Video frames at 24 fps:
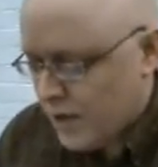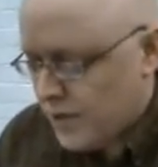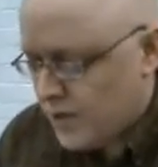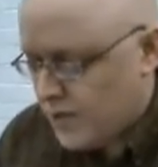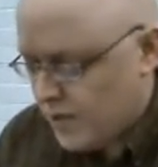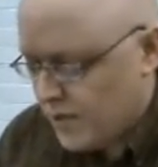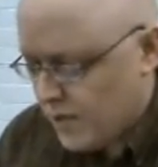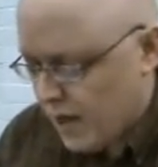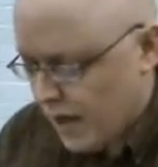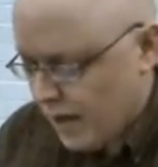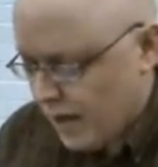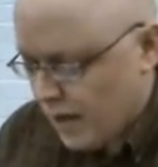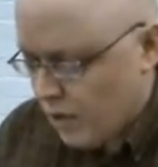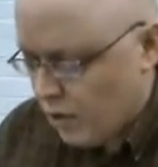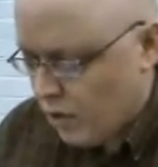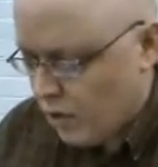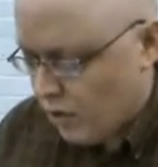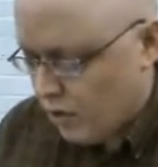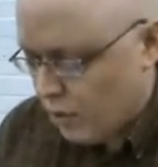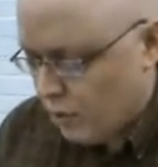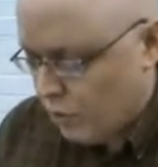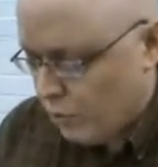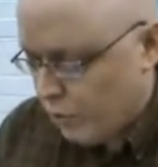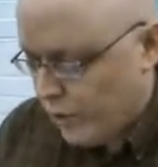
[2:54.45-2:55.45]

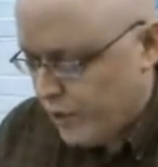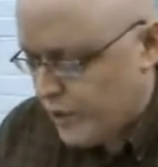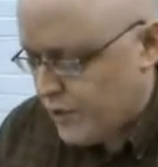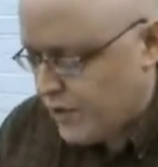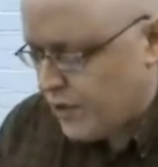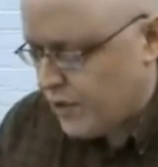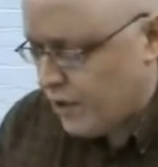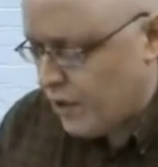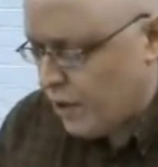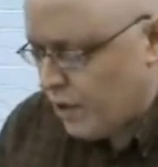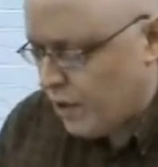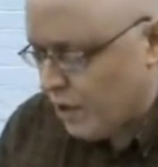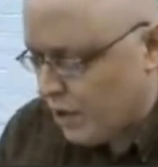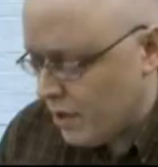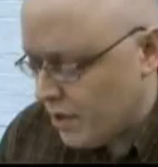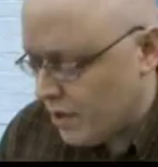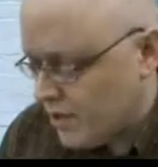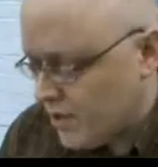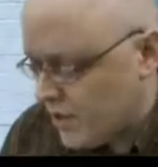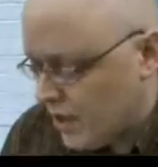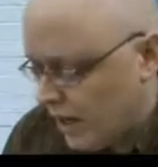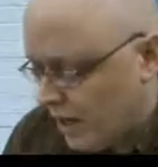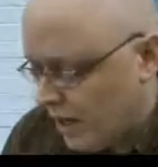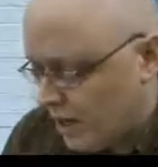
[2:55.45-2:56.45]
Cycle, return,
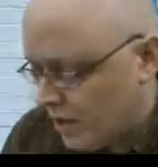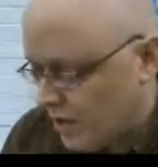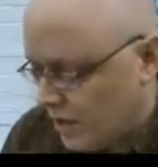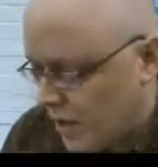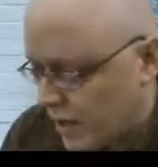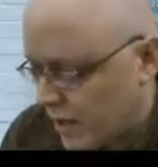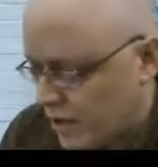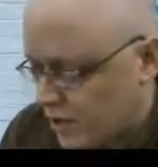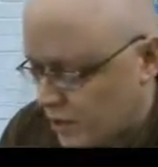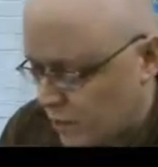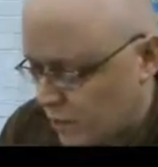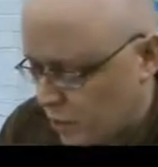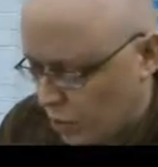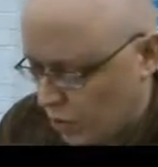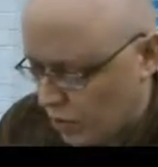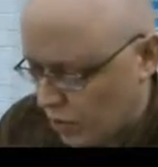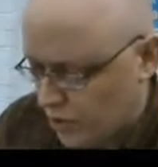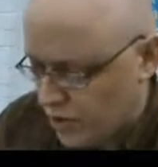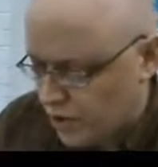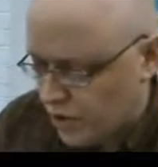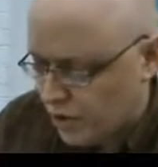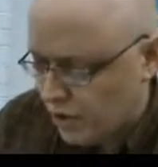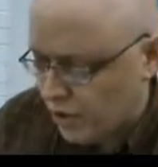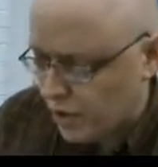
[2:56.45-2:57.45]
second
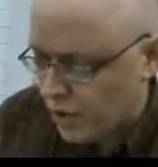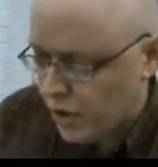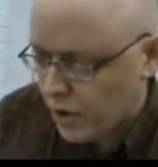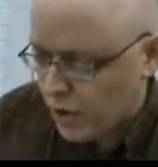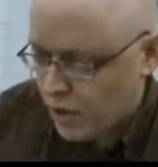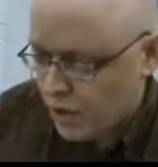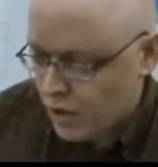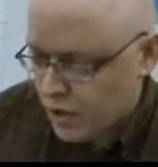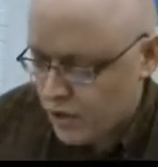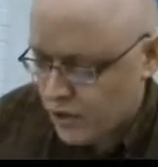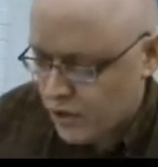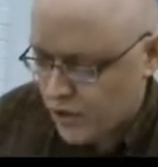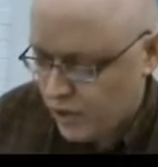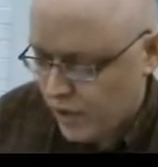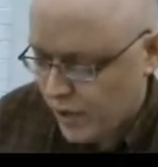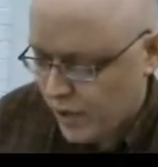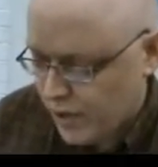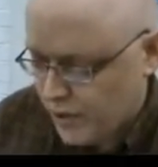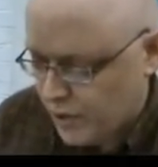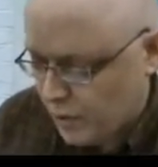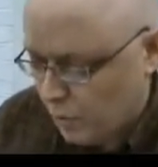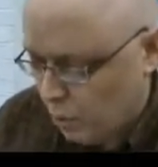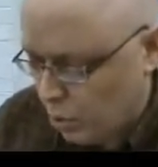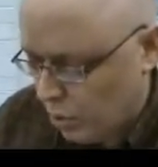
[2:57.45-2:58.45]
expulsion,
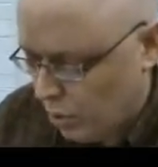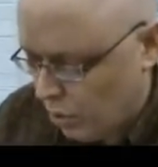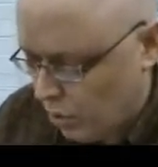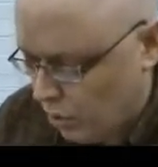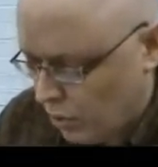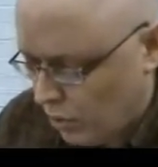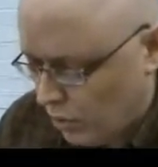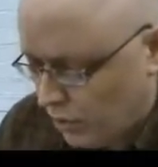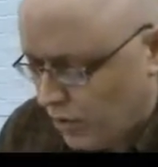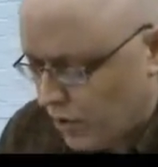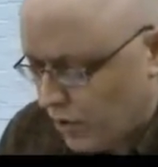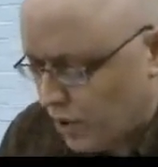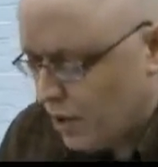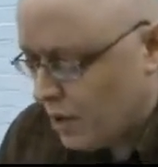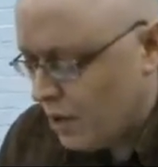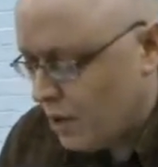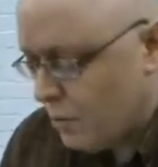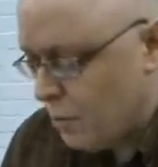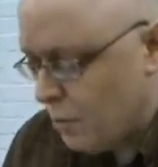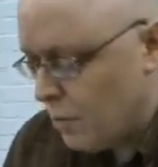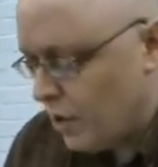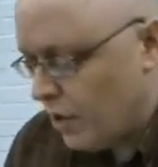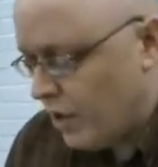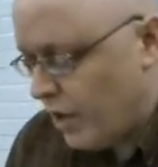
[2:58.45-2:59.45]
strings are pulled,
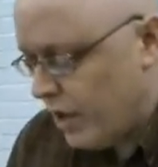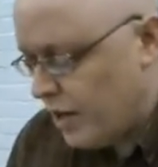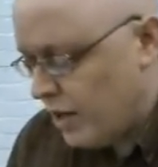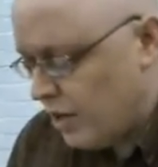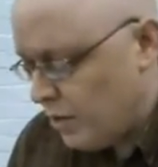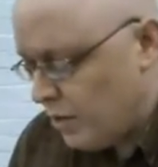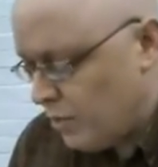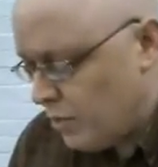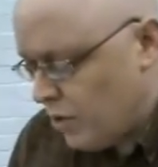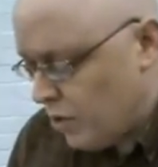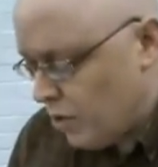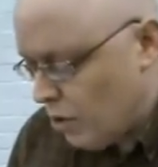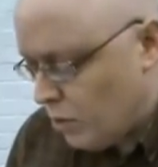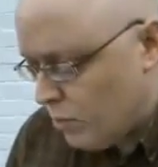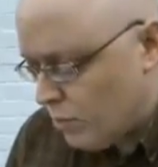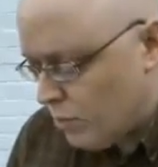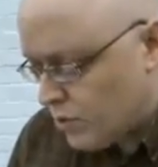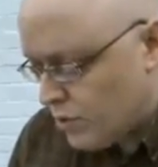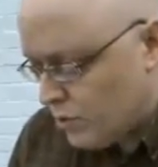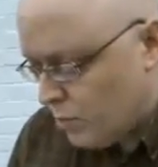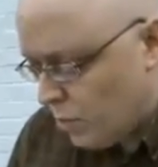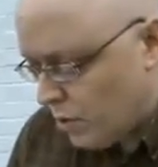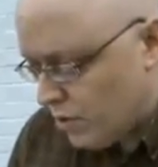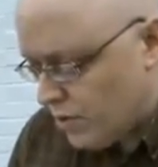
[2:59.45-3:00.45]
Millennium
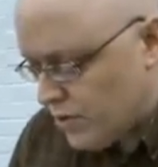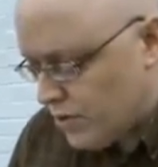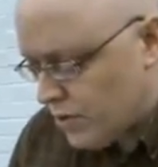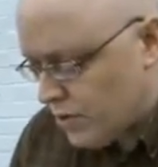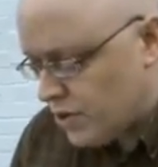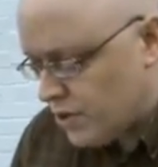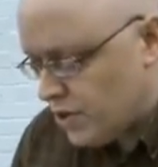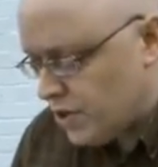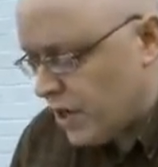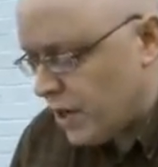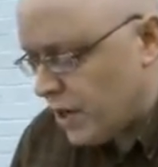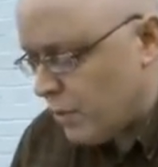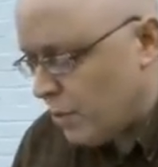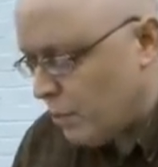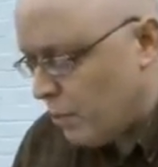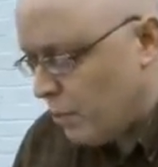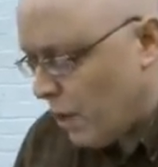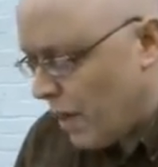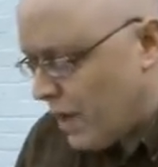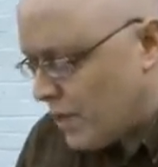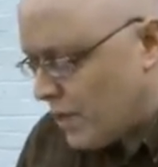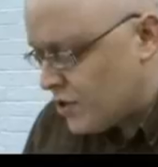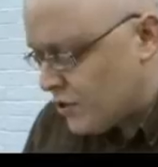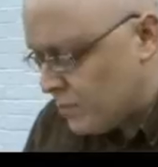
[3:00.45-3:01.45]
Dome sponsorship,
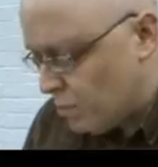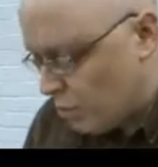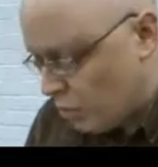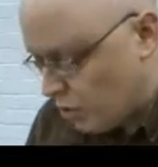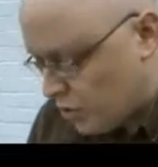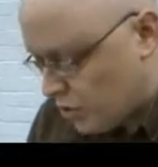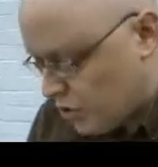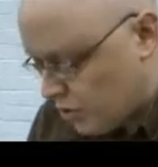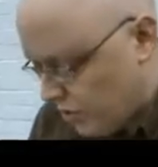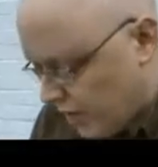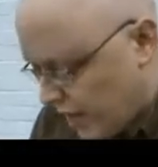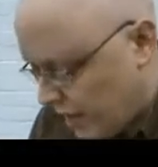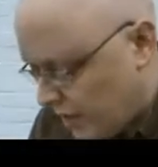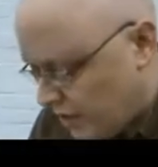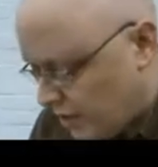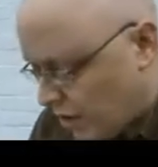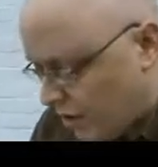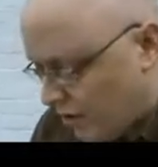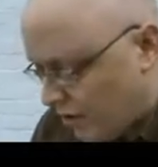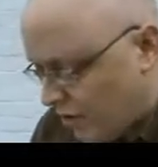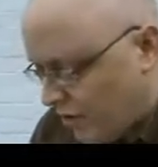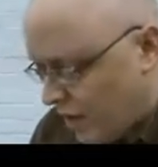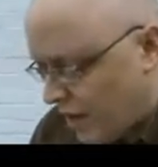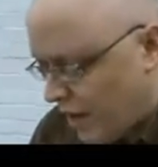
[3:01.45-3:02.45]
passport
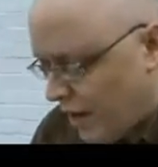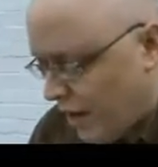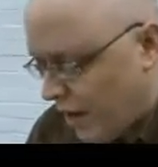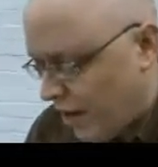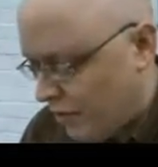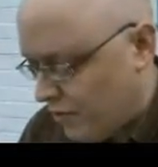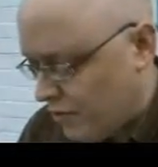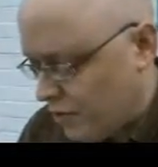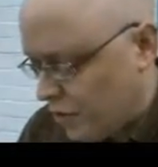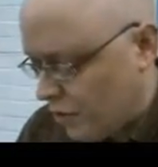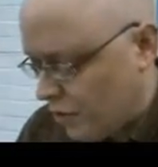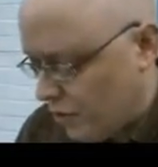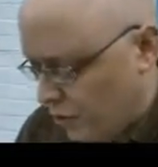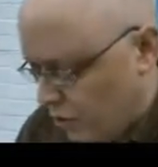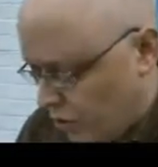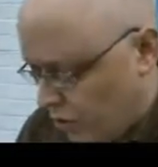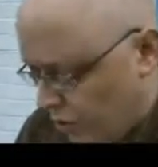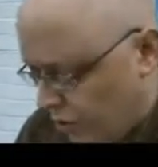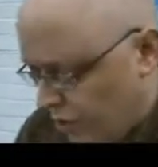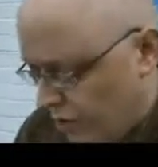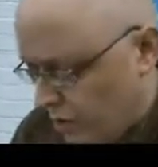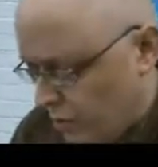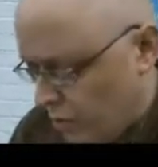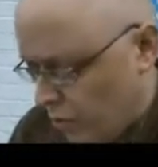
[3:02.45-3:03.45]
trade-off, I have done
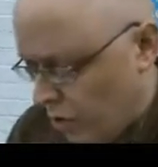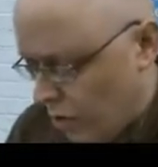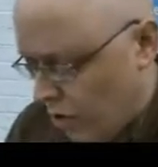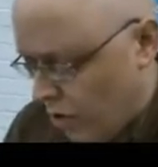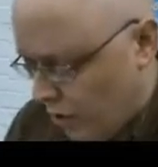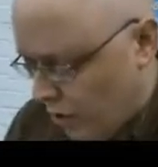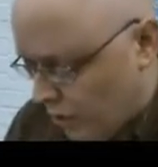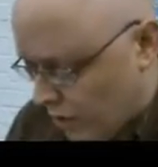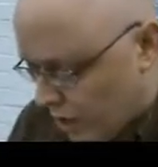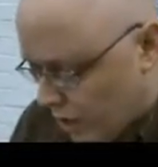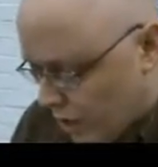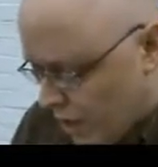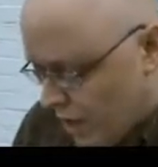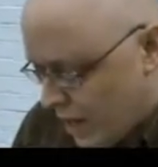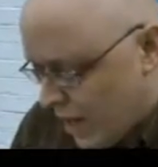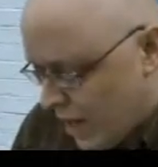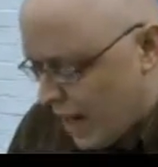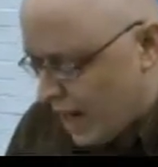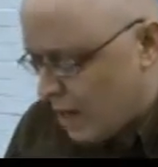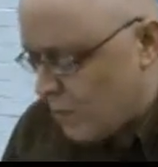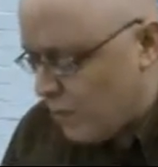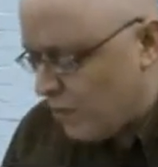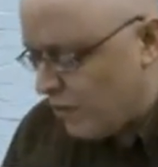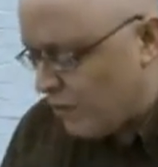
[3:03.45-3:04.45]
nothing wrong,
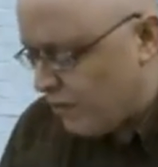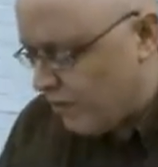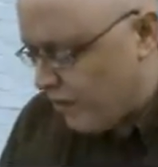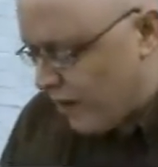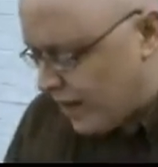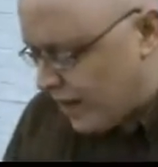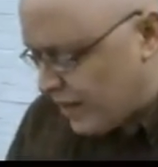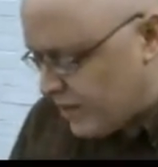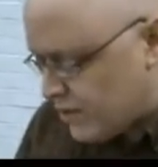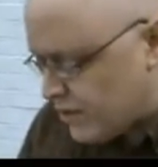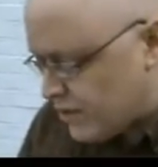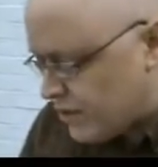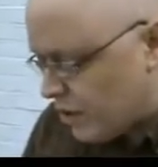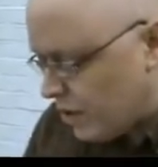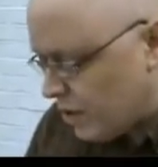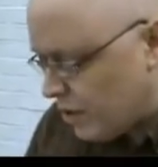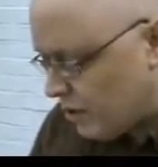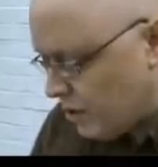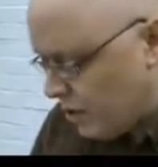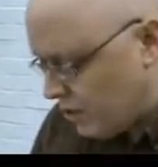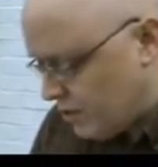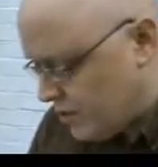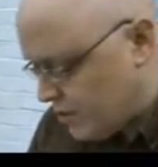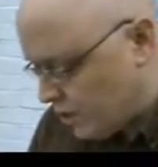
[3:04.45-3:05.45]
I am a fighter,
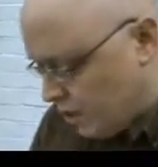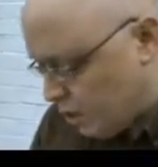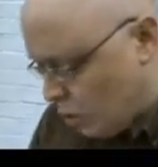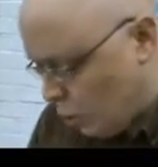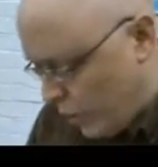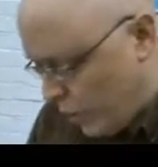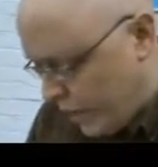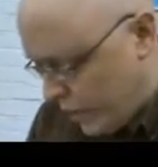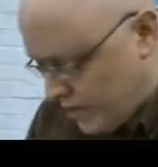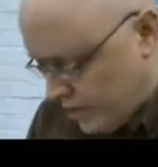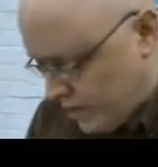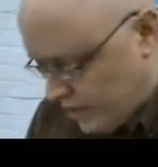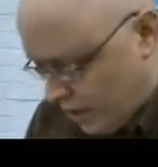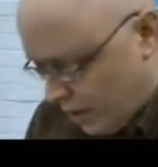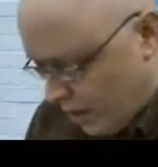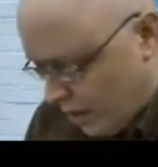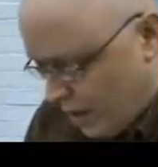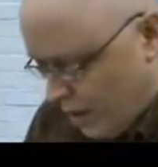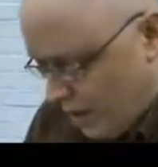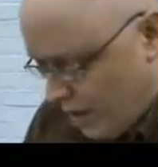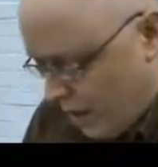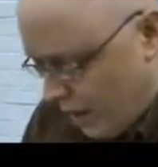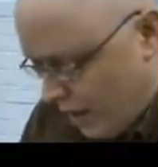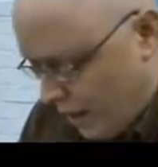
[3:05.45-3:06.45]
not a quitter,
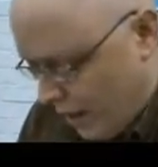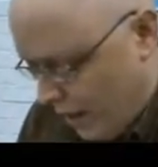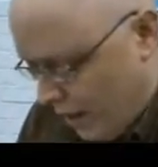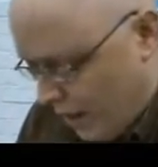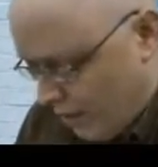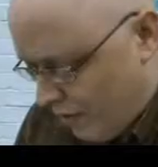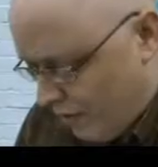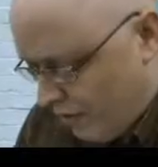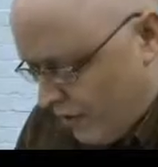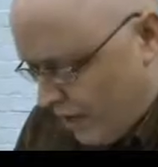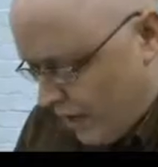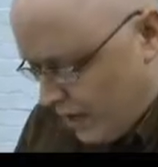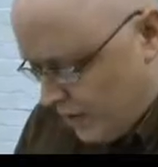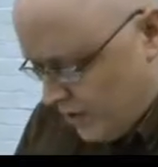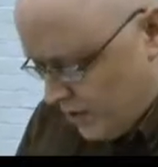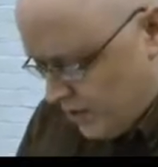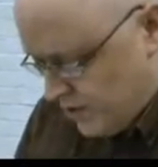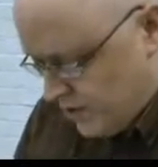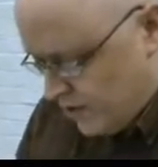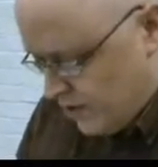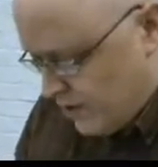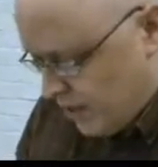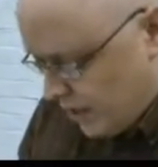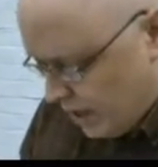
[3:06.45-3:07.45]
I have inner
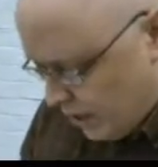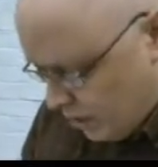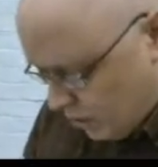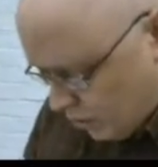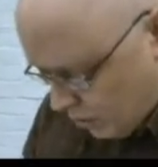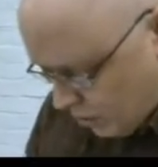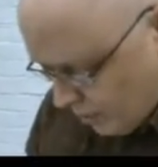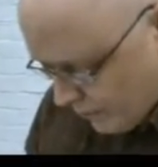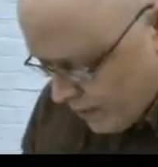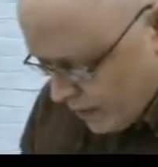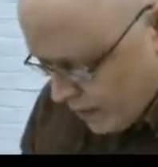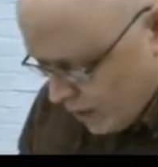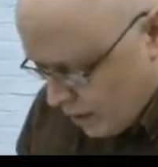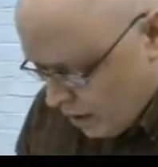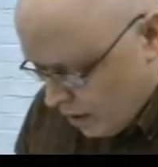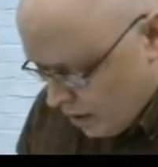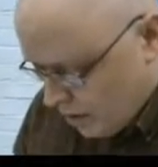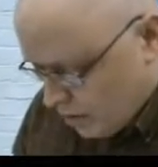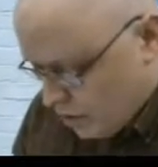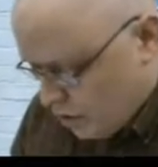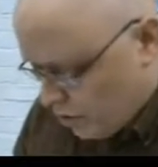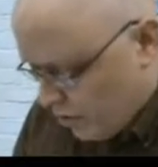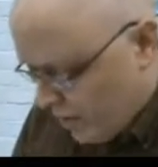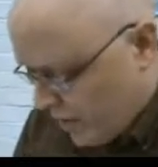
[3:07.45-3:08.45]
steel,
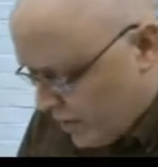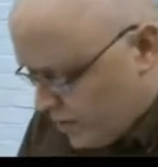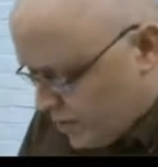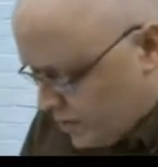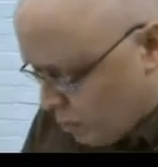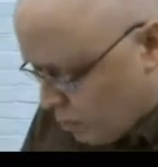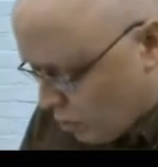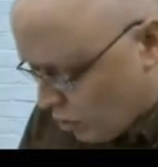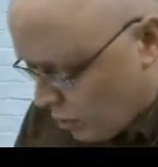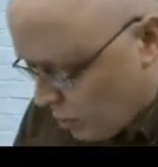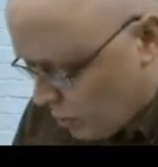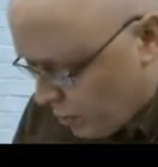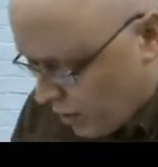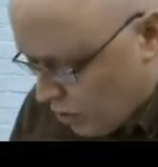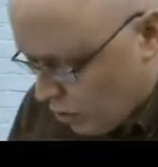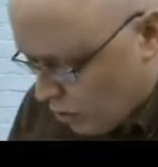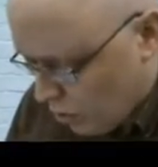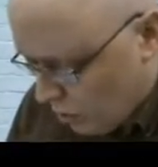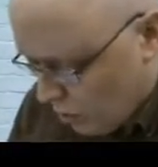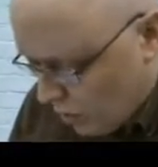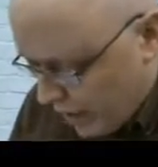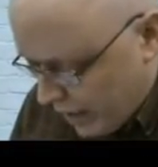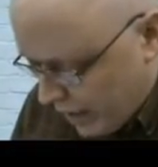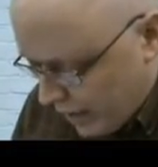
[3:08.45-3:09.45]
address book
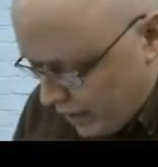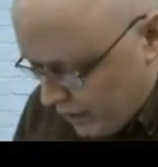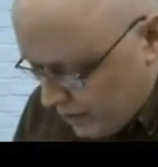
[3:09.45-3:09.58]
become